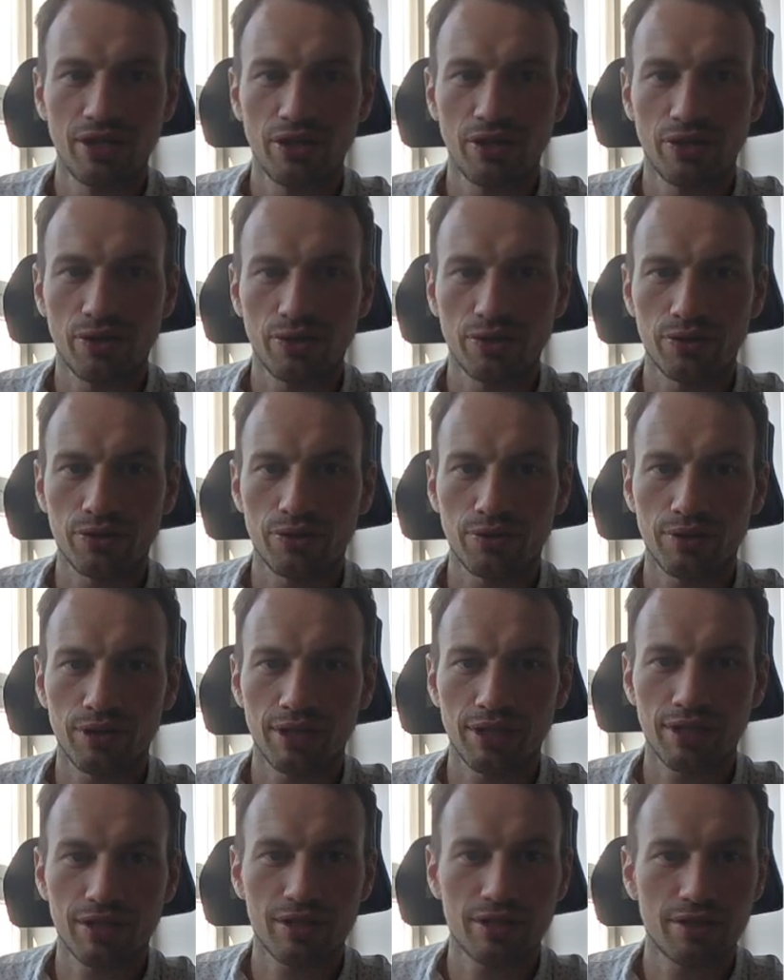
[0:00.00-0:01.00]
Control
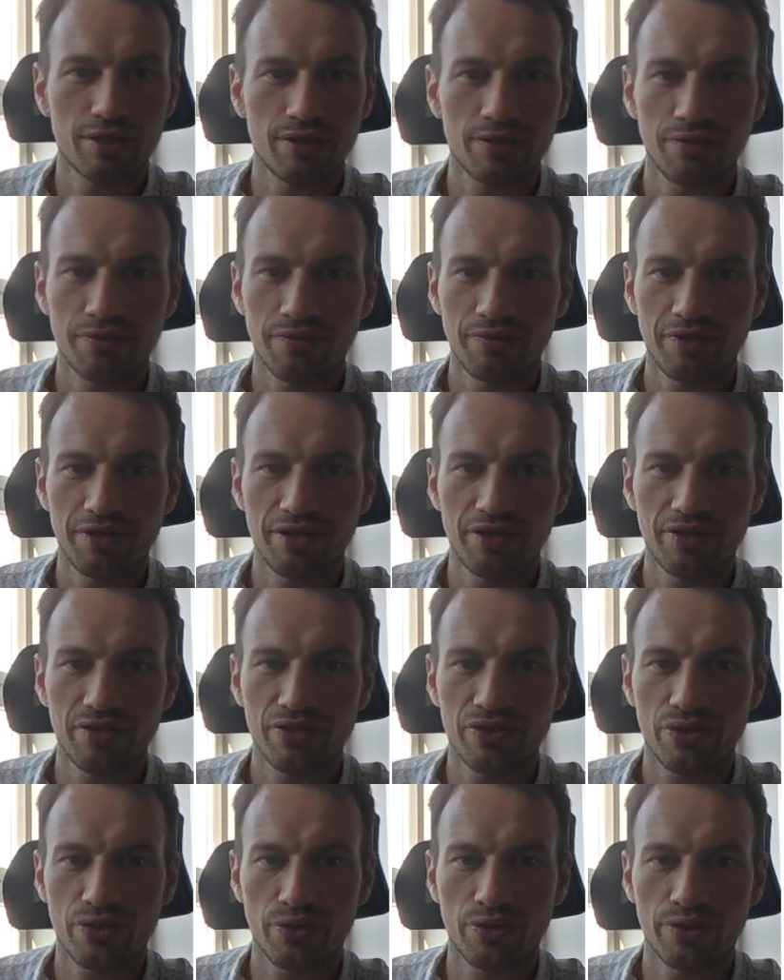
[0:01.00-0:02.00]
dict, we
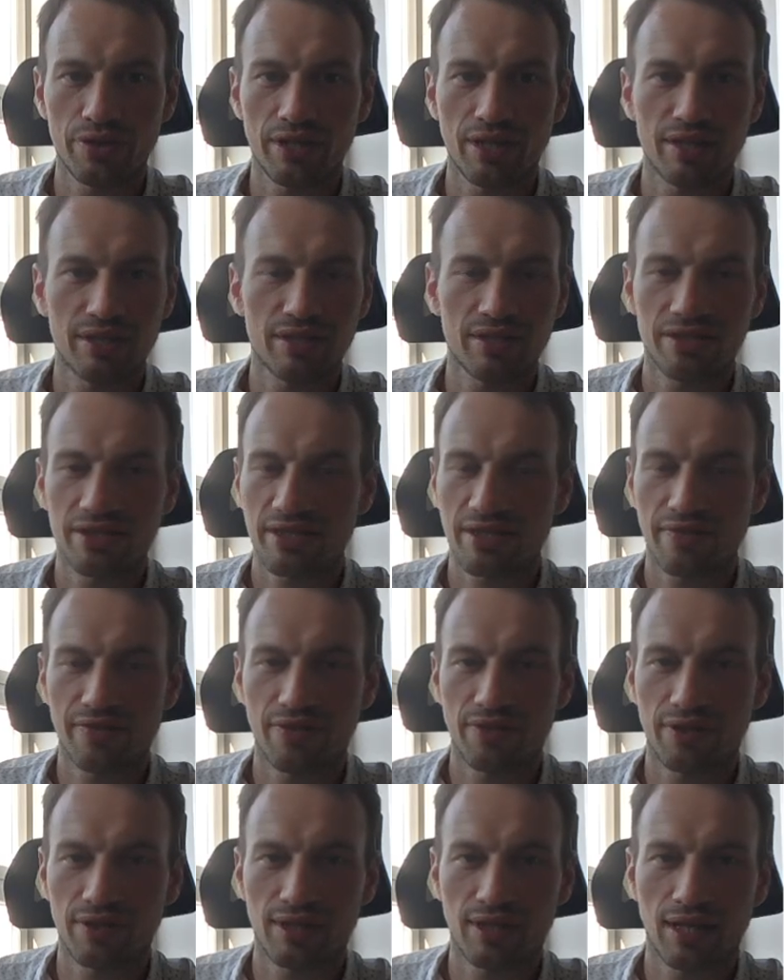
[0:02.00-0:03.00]
saw that
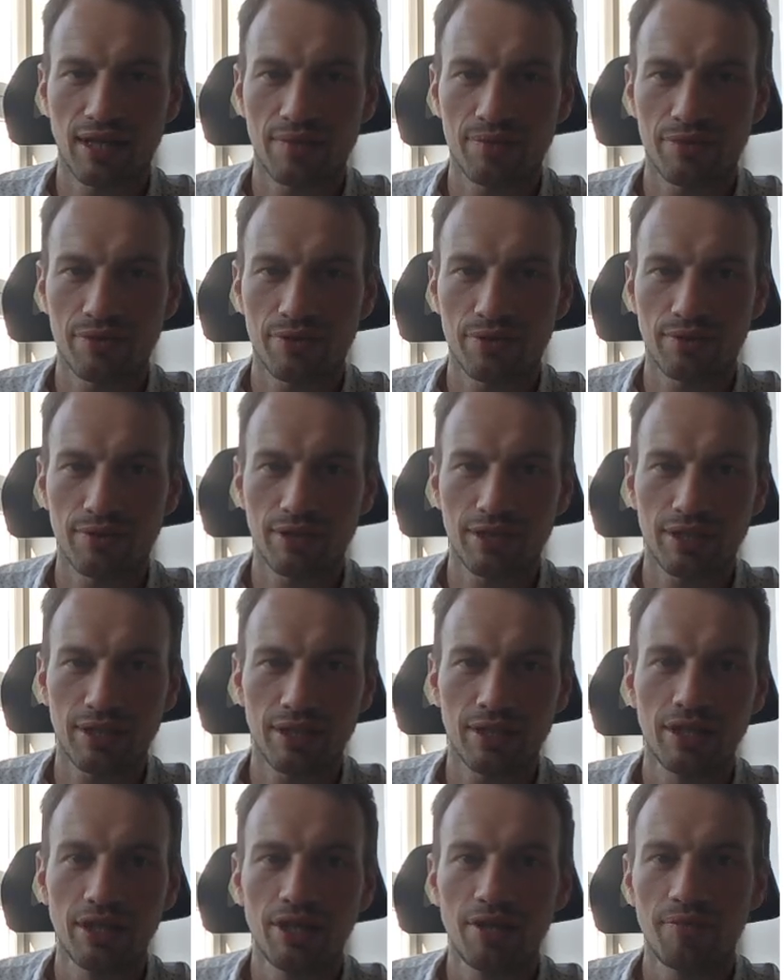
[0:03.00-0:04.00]
several times already,